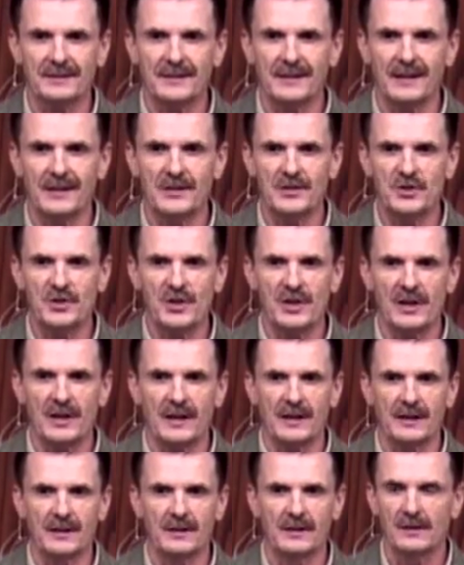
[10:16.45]
K
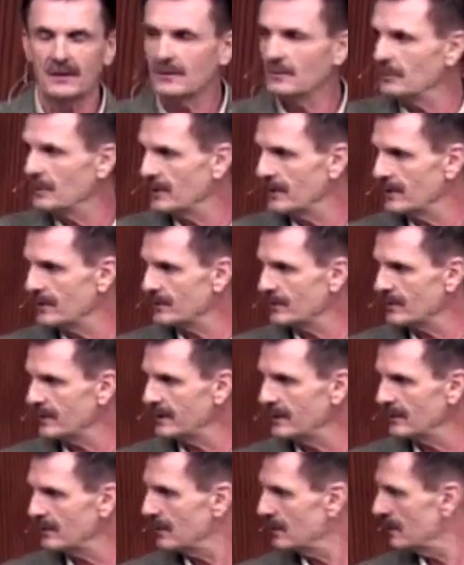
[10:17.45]
J one oh
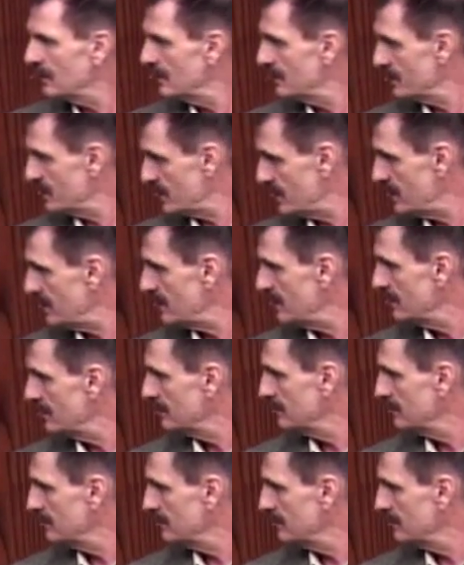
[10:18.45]
three, Oklahoma City.